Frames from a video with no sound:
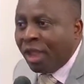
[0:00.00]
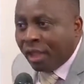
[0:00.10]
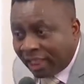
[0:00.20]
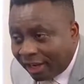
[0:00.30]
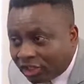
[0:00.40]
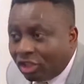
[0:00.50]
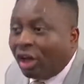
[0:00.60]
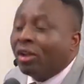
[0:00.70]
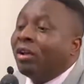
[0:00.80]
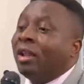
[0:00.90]
There is
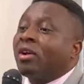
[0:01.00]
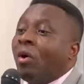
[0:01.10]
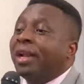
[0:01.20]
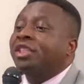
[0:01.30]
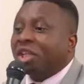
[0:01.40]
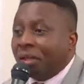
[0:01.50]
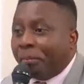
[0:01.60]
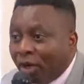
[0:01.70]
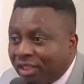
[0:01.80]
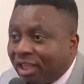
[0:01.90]
not only coalition in
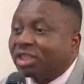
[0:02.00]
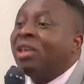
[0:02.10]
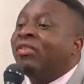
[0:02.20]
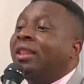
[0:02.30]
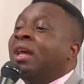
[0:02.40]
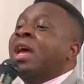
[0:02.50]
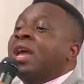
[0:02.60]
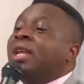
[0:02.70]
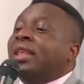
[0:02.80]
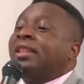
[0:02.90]
politics, even
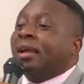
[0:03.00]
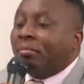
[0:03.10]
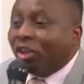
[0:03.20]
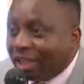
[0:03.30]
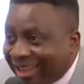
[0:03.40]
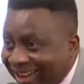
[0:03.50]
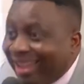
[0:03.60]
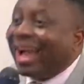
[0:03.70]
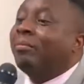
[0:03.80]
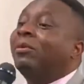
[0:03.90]
in the demonic
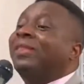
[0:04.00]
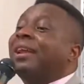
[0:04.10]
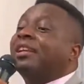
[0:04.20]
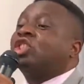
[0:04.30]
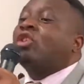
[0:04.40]
realm, there is